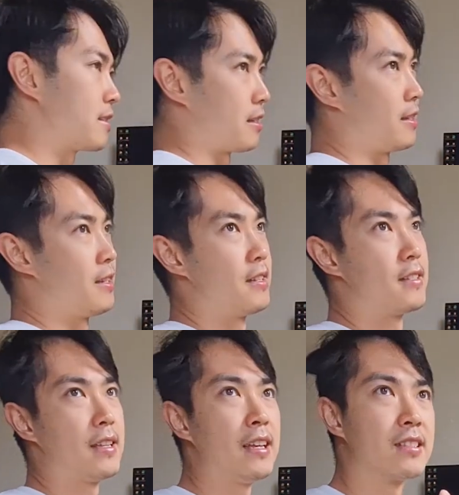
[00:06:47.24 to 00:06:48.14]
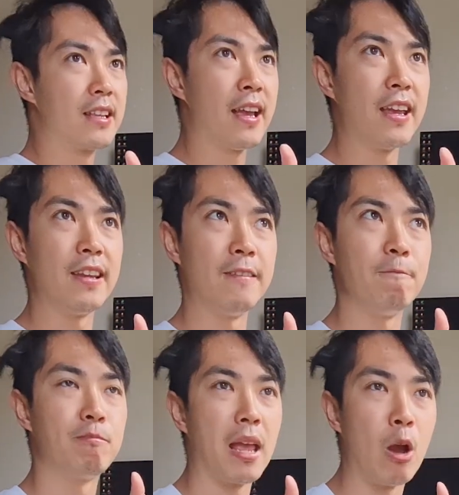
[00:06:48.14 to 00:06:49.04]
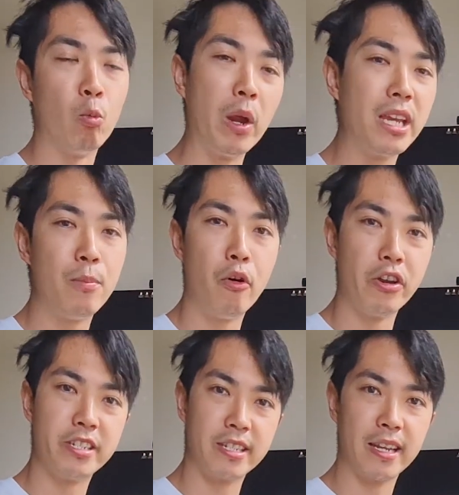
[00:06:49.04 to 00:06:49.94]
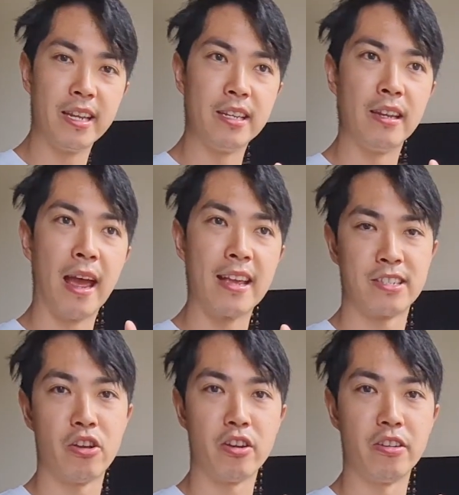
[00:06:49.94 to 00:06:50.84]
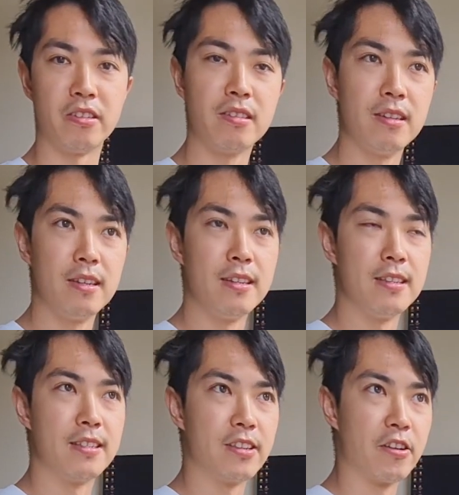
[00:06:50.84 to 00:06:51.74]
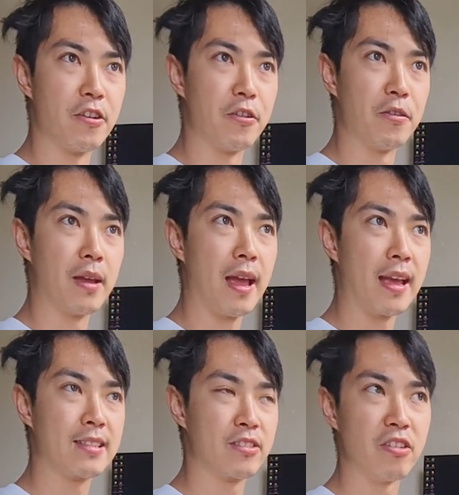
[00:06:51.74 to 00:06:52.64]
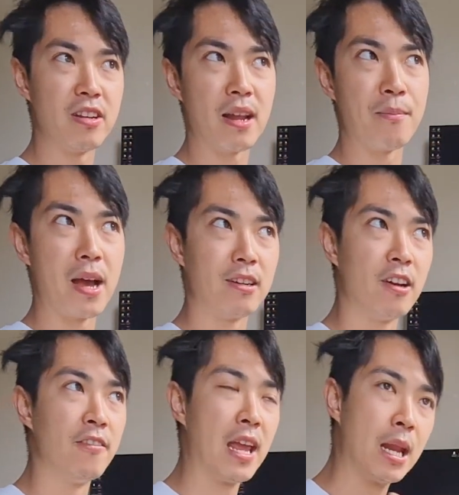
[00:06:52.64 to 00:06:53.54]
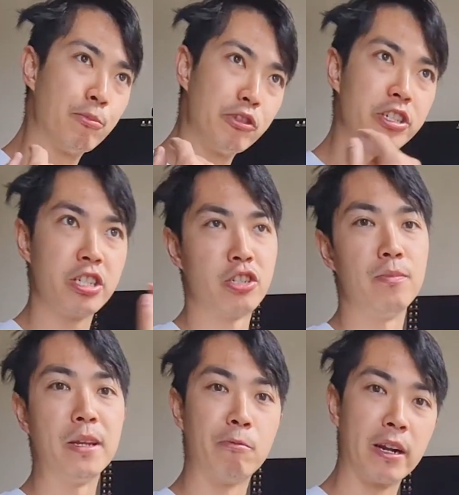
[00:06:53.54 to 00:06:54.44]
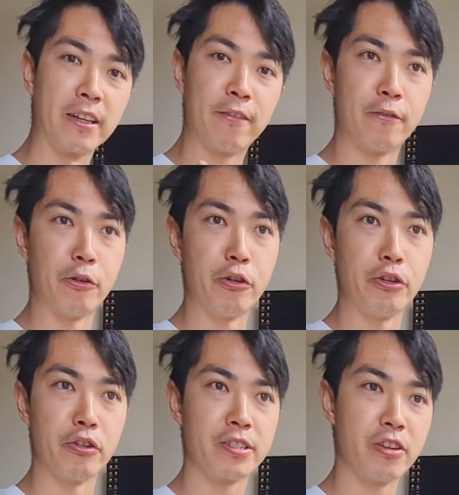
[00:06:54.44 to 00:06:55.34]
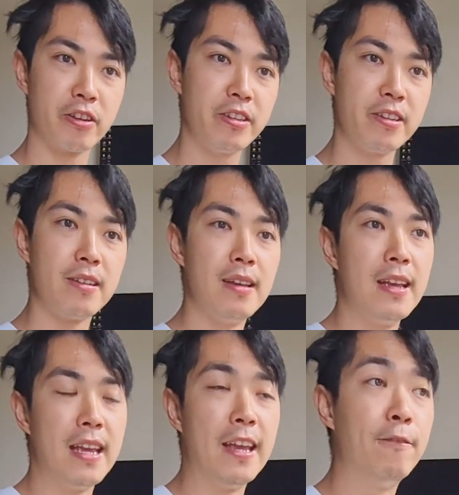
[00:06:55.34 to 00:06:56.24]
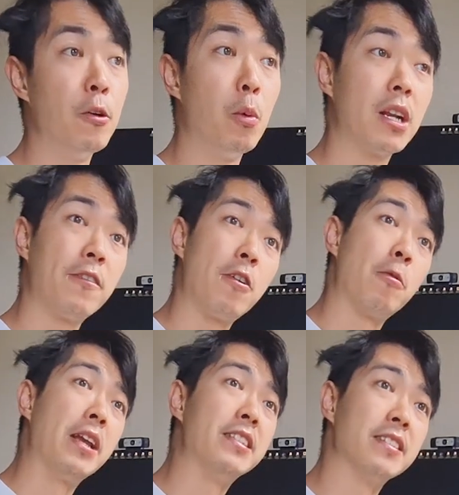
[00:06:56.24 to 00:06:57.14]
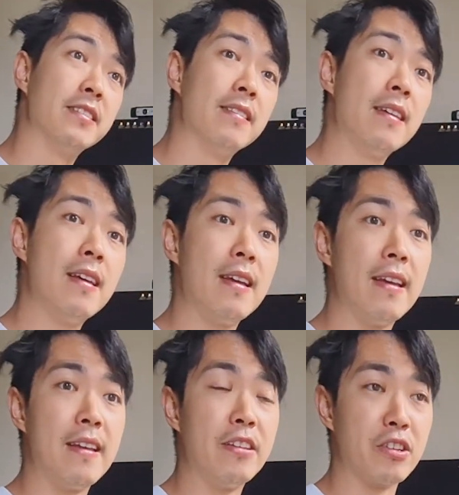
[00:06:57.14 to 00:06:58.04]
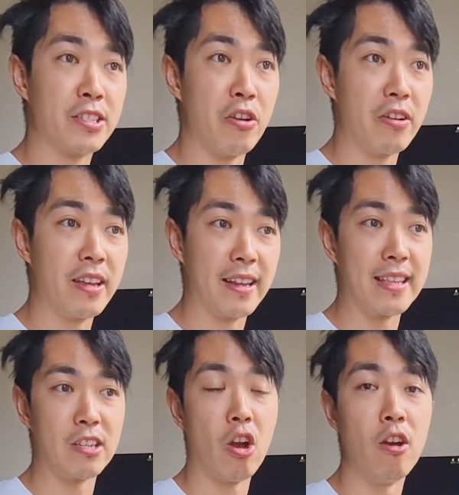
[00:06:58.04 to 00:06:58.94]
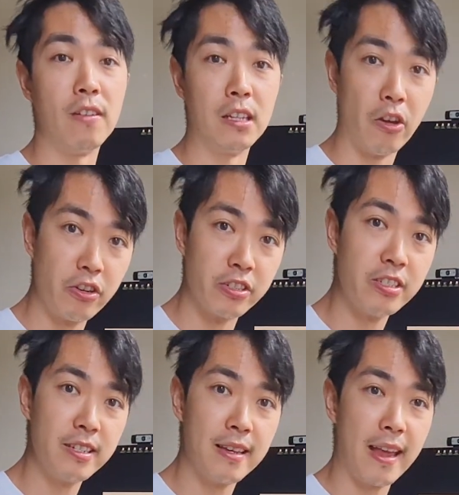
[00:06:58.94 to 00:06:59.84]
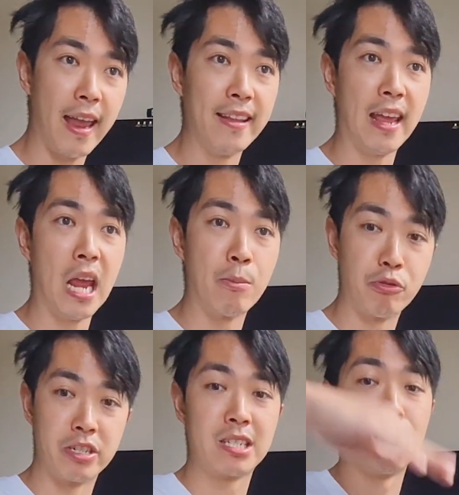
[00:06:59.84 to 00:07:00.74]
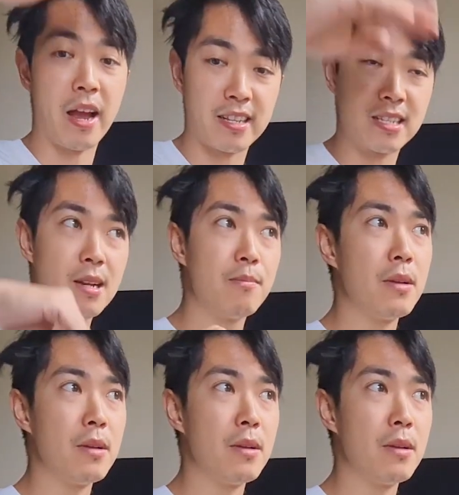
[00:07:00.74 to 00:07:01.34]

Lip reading: it's a weak point in a circuit. So a certain amount of amperage should be running through your circuit. If for whatever reason your circuit gets overloaded and the amperage spikes up,